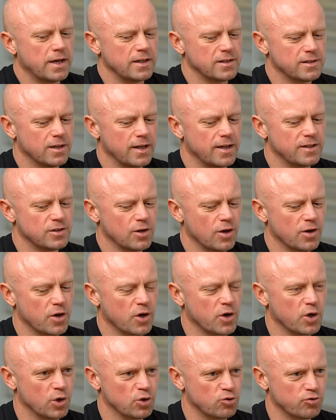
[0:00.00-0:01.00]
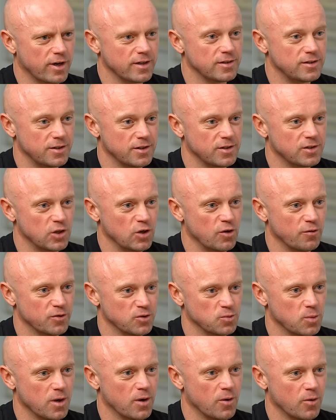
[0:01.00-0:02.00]
And it's like a contract to yourself
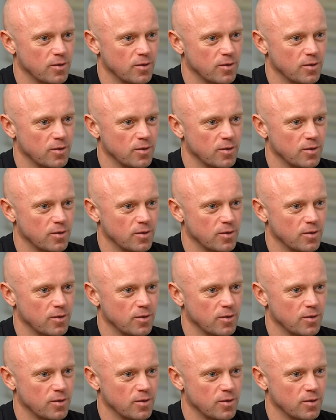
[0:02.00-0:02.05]
as well.